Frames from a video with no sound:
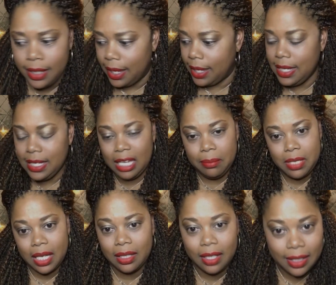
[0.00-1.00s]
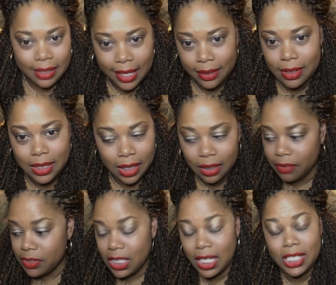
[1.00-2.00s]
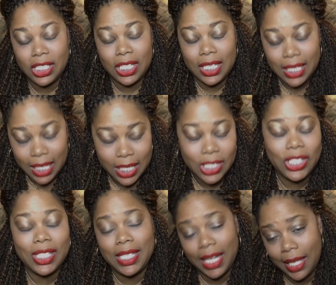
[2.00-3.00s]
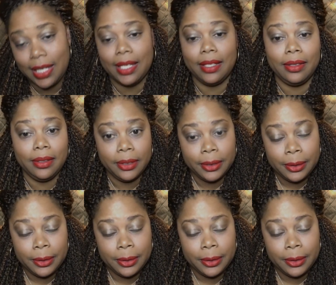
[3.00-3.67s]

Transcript: Now, he keep telling her not to tell every chance she gets. She tell it.